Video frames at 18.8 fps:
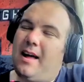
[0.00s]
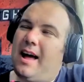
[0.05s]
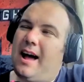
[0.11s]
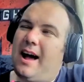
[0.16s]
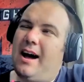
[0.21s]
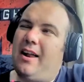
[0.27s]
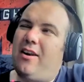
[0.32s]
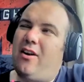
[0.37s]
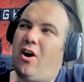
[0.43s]

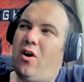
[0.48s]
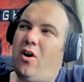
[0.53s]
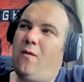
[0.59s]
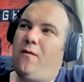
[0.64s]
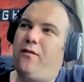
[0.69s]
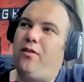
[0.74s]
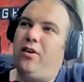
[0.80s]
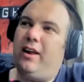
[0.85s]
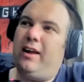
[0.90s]
and
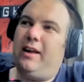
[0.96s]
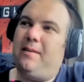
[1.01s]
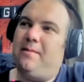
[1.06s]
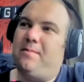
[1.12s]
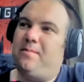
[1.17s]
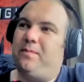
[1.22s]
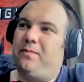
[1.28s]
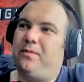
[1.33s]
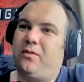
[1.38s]
hopefully
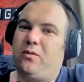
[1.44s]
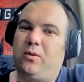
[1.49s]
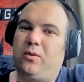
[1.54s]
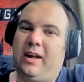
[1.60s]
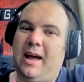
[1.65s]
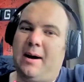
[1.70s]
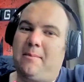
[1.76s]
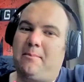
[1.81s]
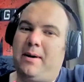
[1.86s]
we
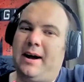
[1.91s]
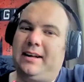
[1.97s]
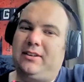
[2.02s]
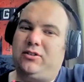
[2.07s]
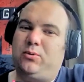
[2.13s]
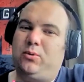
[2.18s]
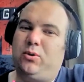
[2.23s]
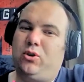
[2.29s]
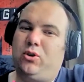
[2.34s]
get back
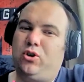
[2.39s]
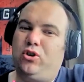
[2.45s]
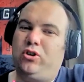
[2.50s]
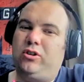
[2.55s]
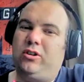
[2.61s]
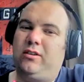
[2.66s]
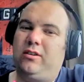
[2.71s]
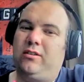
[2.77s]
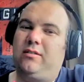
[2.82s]
to a good
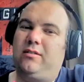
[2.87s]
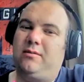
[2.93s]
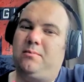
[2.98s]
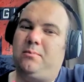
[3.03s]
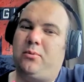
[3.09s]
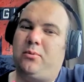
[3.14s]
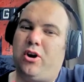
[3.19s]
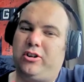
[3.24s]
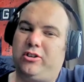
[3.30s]

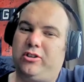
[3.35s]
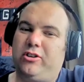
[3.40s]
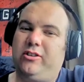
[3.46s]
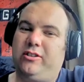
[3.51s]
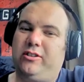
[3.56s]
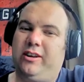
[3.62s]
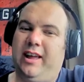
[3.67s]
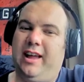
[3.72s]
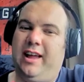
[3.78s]
product
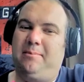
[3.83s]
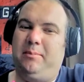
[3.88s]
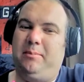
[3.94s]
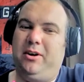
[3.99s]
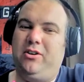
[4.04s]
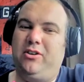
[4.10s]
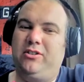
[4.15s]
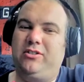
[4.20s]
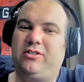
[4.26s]
again,
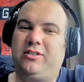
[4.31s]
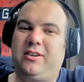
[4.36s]
because